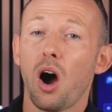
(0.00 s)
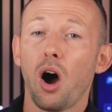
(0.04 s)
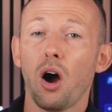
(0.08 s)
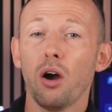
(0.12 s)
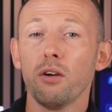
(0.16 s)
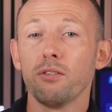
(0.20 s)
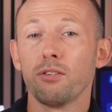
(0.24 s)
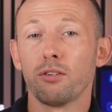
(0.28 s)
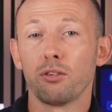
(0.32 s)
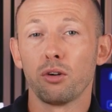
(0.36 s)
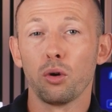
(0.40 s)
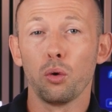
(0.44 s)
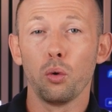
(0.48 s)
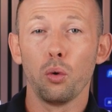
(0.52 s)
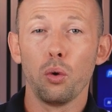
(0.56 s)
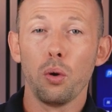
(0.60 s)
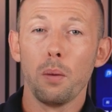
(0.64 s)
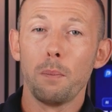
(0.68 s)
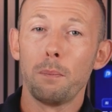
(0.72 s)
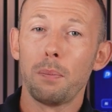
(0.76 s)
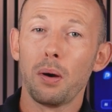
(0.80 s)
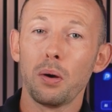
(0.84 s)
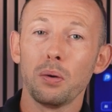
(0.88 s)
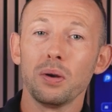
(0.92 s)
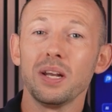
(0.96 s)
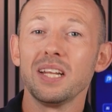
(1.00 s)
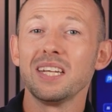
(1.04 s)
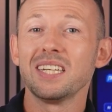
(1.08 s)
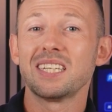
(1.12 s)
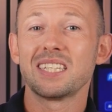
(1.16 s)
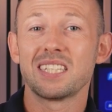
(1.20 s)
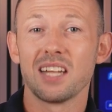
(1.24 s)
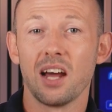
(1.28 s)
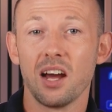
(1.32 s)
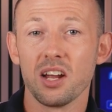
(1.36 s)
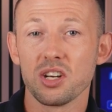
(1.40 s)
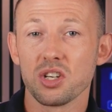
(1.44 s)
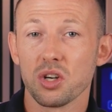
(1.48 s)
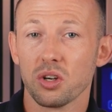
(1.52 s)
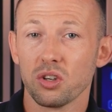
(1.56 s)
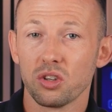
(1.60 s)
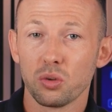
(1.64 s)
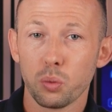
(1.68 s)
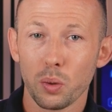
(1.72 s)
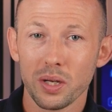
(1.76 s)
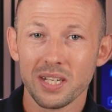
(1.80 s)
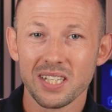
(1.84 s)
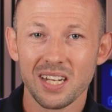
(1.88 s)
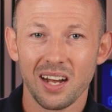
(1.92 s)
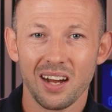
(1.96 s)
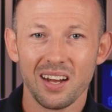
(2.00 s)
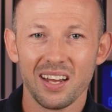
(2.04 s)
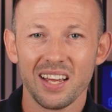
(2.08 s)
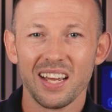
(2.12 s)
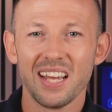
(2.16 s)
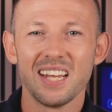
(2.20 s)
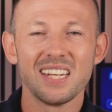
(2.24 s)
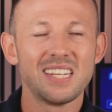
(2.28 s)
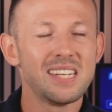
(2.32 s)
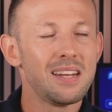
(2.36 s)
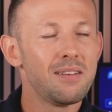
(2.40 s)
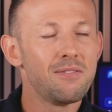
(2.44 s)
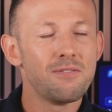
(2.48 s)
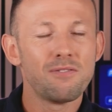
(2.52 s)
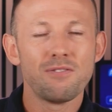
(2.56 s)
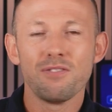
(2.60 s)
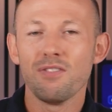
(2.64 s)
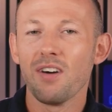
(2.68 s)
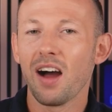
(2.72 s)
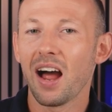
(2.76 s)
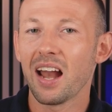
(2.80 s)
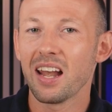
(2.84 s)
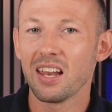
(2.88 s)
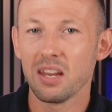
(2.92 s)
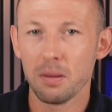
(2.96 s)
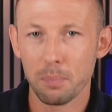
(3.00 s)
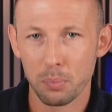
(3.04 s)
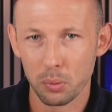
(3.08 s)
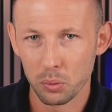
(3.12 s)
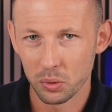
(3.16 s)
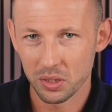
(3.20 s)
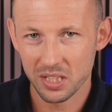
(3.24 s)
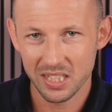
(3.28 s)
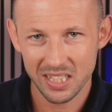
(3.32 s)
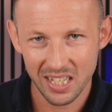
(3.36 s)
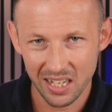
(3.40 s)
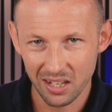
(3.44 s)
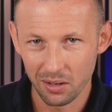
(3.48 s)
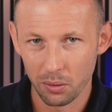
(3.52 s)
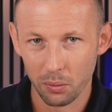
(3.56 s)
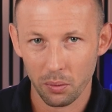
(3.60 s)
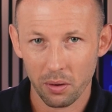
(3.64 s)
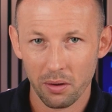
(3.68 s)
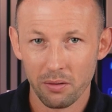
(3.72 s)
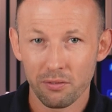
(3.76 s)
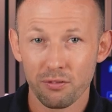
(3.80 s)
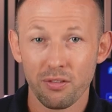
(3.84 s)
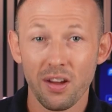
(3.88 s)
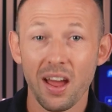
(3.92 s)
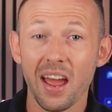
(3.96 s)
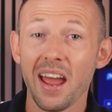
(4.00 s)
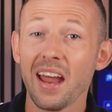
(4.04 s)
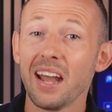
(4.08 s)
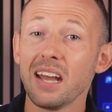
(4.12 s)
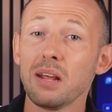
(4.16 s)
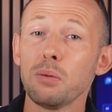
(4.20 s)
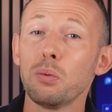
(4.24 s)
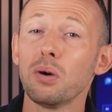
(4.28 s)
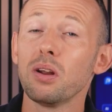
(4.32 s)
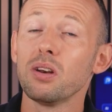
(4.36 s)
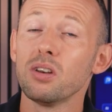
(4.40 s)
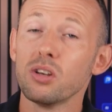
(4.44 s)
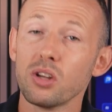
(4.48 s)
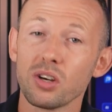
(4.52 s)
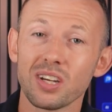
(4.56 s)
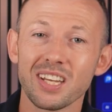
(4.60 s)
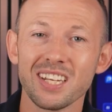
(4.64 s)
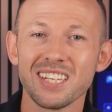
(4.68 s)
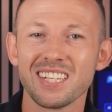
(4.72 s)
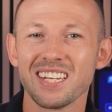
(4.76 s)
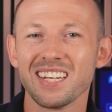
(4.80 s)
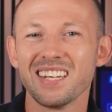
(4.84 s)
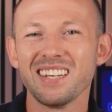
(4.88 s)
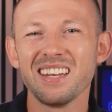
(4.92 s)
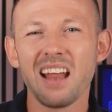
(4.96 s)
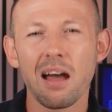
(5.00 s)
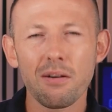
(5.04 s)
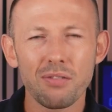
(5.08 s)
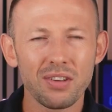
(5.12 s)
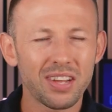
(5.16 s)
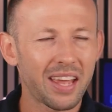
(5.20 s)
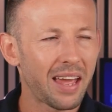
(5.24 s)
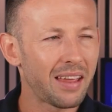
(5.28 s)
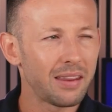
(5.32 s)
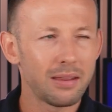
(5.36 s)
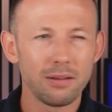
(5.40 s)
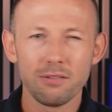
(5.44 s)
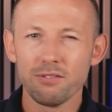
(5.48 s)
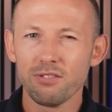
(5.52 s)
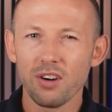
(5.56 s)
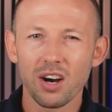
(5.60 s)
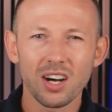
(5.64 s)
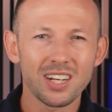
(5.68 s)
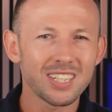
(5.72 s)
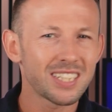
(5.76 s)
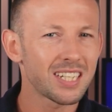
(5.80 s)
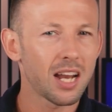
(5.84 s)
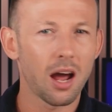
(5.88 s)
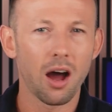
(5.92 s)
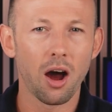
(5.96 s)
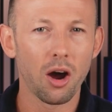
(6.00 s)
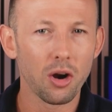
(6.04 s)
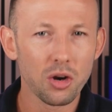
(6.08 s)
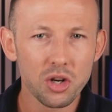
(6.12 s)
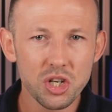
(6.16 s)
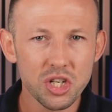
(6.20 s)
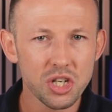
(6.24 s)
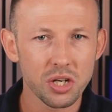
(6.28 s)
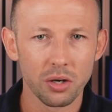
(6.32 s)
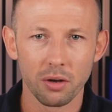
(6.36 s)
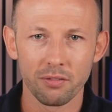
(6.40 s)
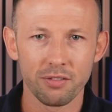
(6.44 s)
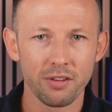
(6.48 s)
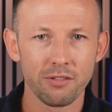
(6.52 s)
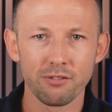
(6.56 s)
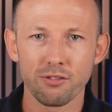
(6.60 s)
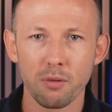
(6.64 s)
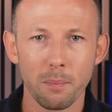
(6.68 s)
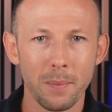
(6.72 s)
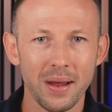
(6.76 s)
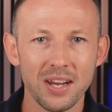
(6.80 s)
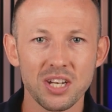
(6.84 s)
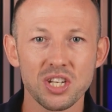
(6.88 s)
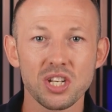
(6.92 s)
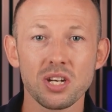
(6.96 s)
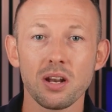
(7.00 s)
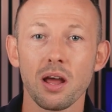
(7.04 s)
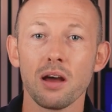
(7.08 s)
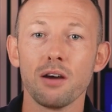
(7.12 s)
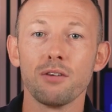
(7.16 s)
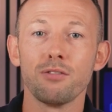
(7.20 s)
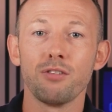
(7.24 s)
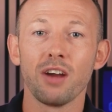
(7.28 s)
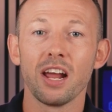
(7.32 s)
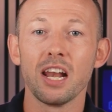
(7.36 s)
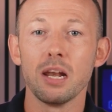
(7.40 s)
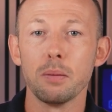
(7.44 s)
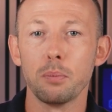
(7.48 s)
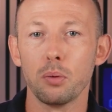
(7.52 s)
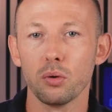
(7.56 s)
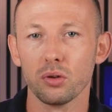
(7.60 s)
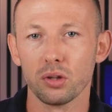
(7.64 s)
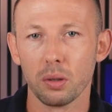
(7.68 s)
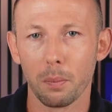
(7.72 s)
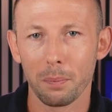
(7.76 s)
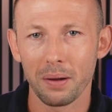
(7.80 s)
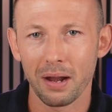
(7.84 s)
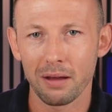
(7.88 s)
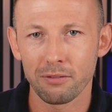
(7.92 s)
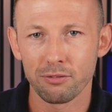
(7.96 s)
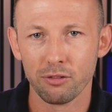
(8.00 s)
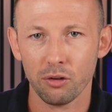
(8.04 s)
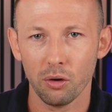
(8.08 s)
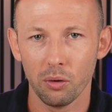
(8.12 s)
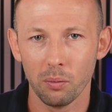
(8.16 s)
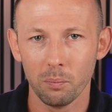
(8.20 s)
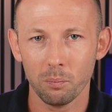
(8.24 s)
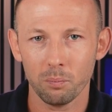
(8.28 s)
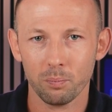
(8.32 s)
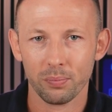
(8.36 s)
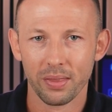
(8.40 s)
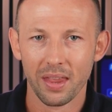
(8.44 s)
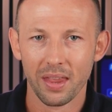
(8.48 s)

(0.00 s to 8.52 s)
overall, Boolean search on Twitter is an invaluable skill for anyone looking to navigate the vast ocean of information available on the platform.